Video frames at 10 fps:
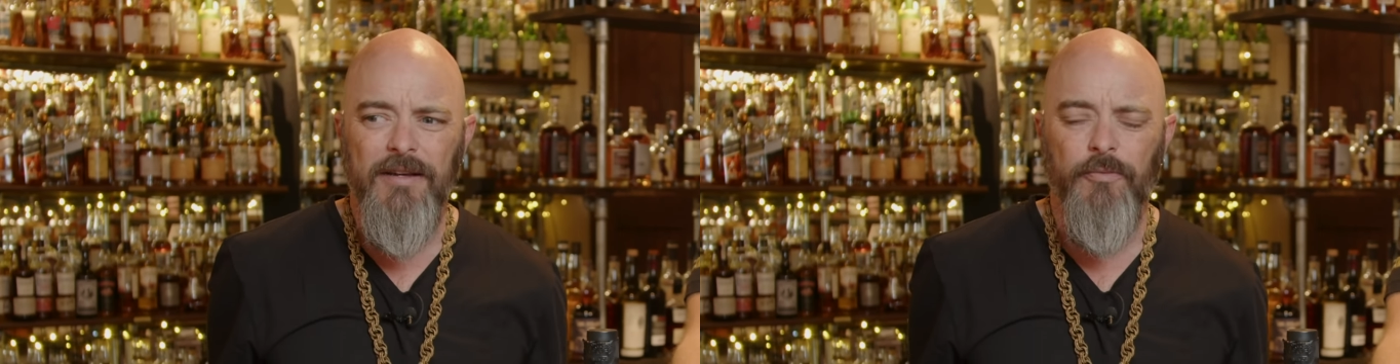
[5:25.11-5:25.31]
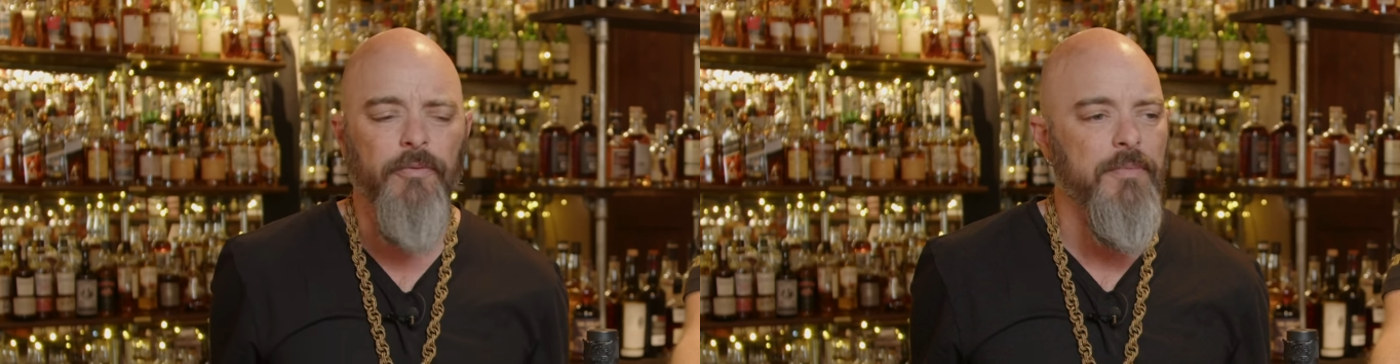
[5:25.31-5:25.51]

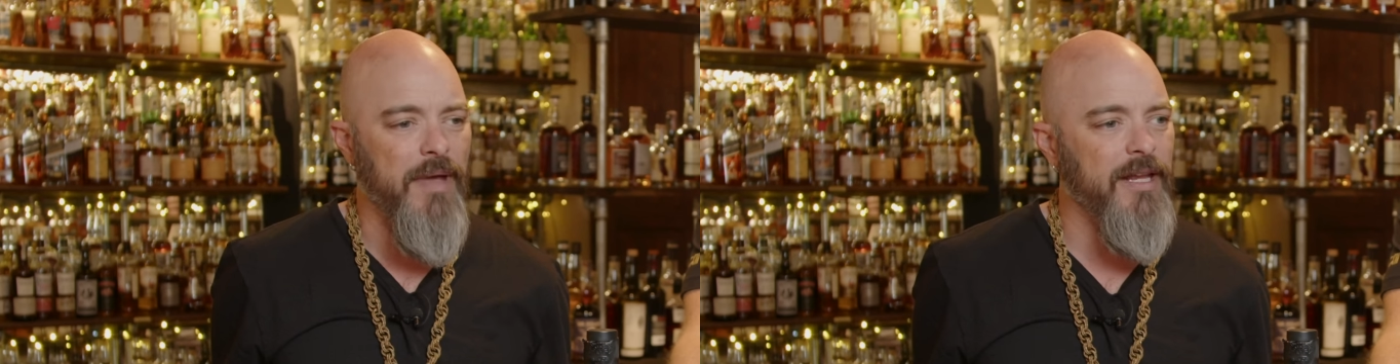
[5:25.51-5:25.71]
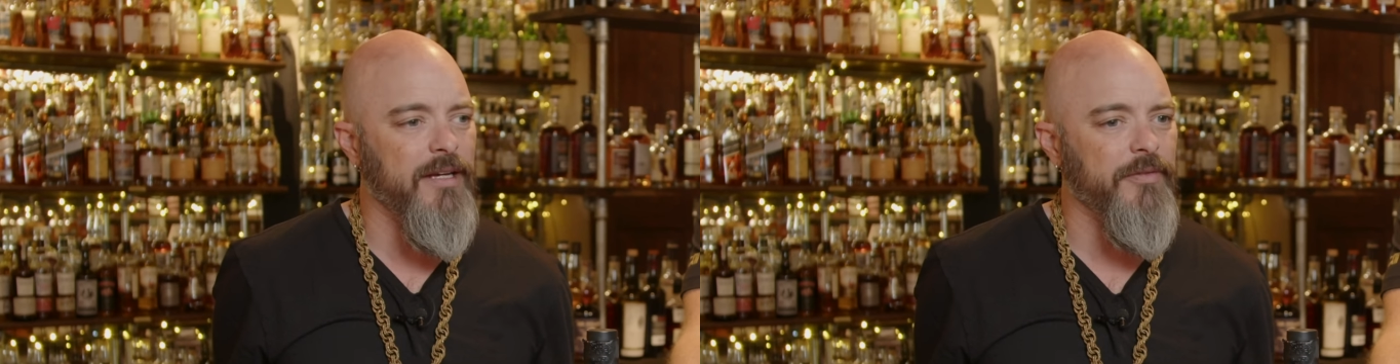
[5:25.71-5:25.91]
when we
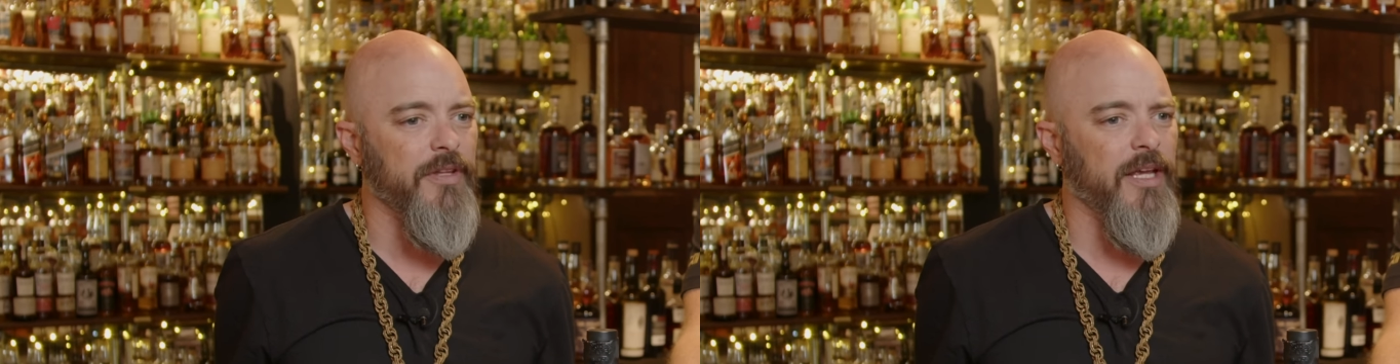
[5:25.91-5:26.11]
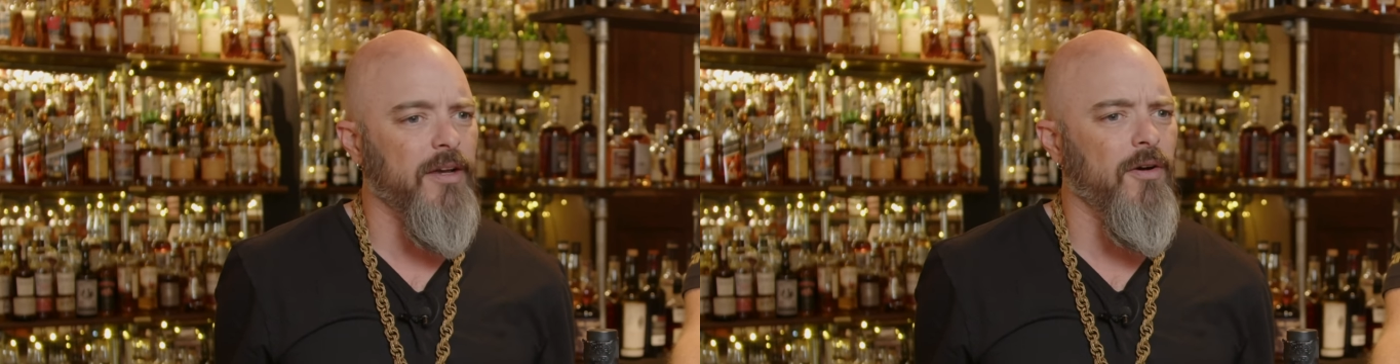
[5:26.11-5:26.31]
made it, I was
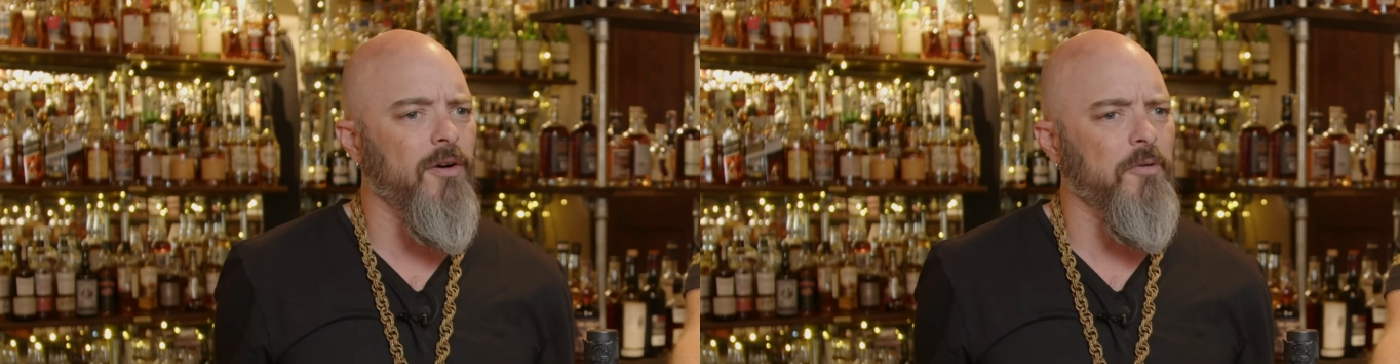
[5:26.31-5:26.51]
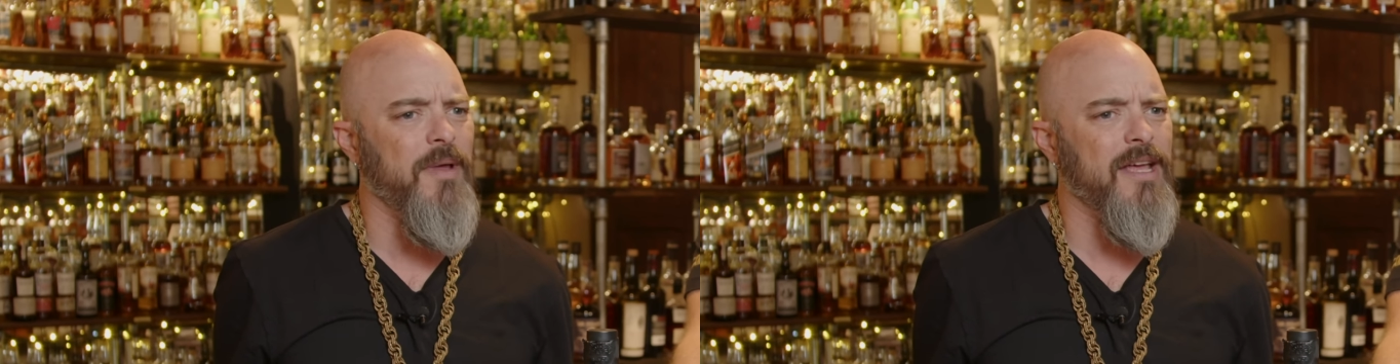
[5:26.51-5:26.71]
like,
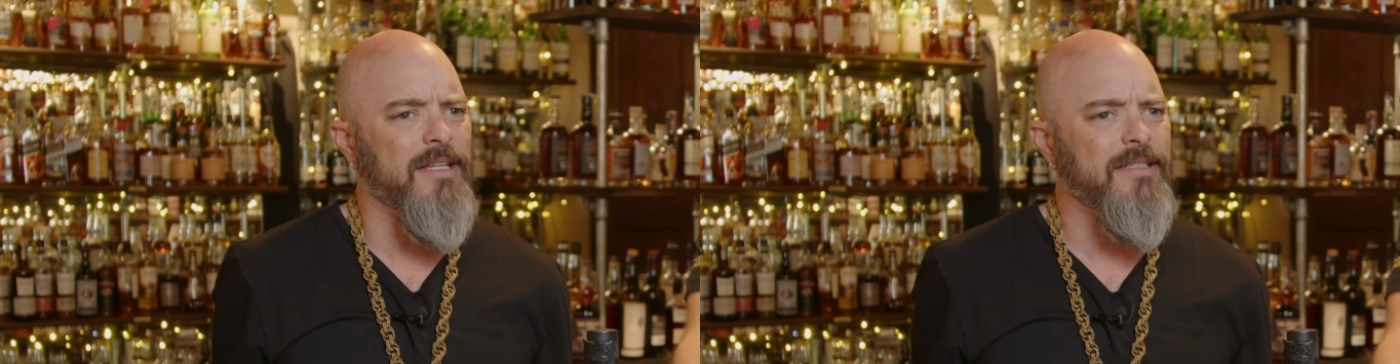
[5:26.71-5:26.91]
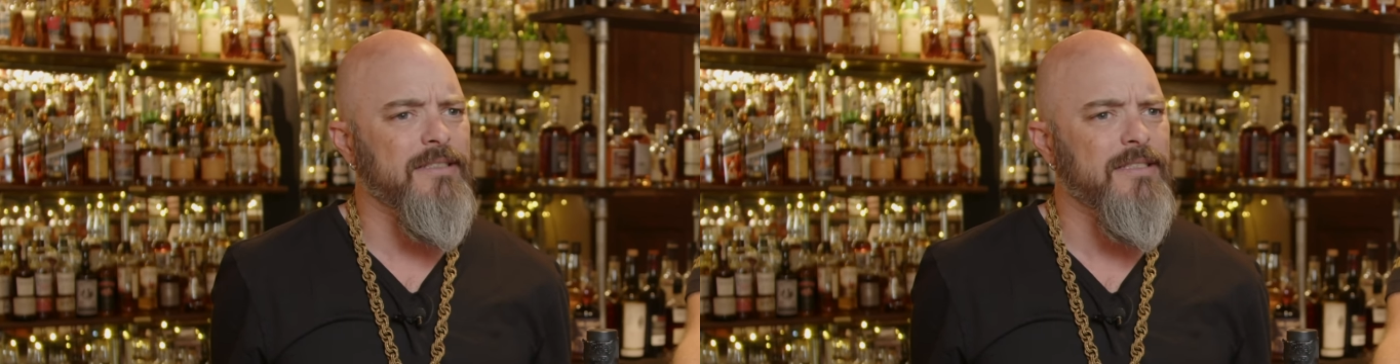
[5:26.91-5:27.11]
oh
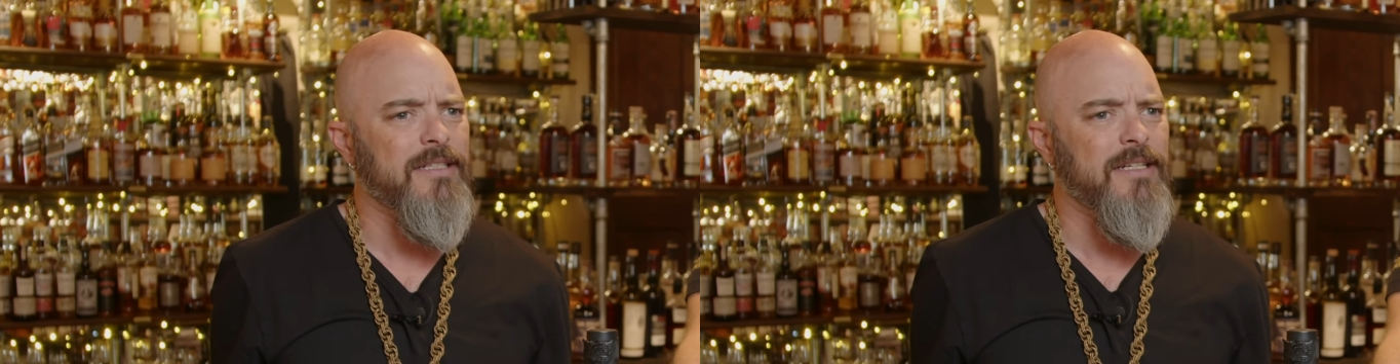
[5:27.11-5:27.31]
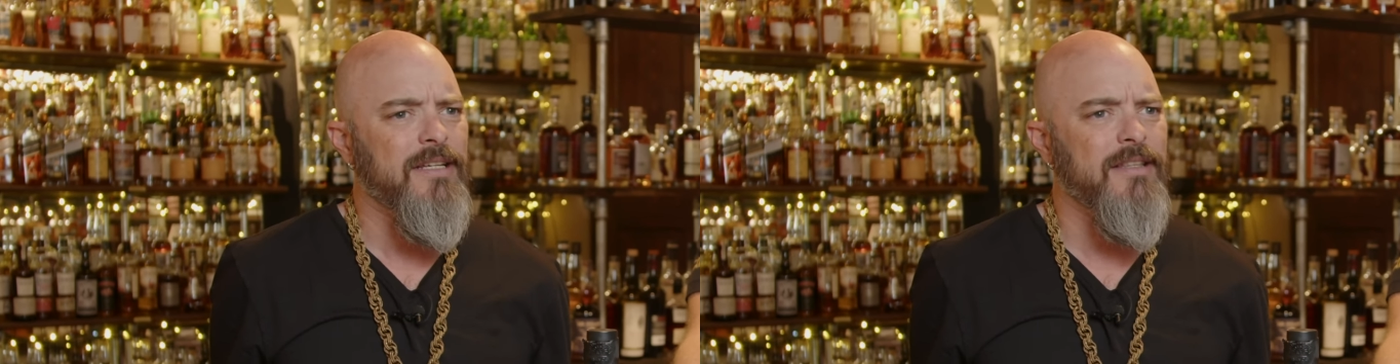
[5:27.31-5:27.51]
man, yeah.